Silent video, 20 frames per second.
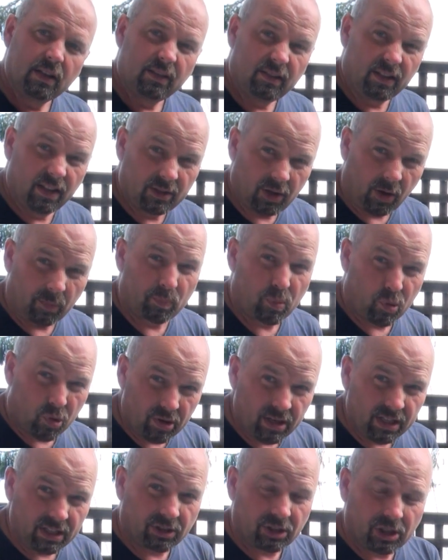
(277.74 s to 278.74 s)
These are
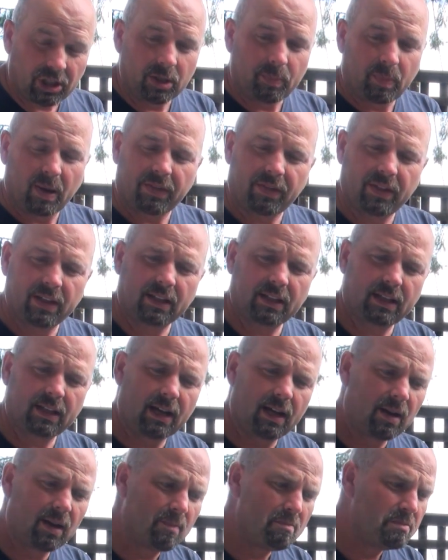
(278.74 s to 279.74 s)
pretty cheap. I think
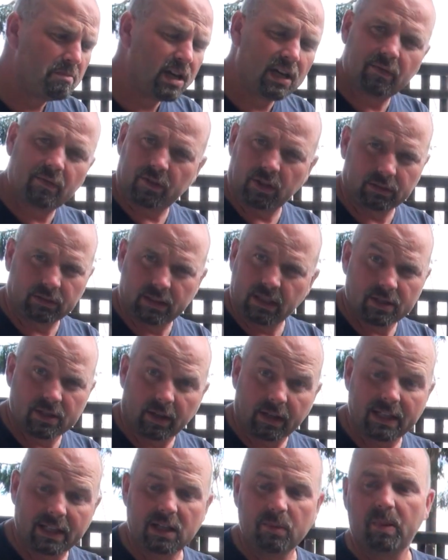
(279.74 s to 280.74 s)
I may have got these
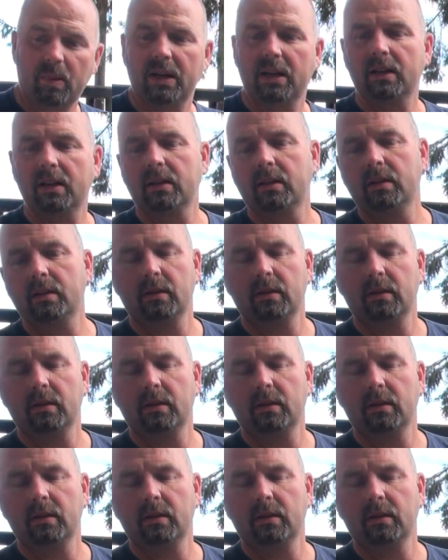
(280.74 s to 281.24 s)
on eBay.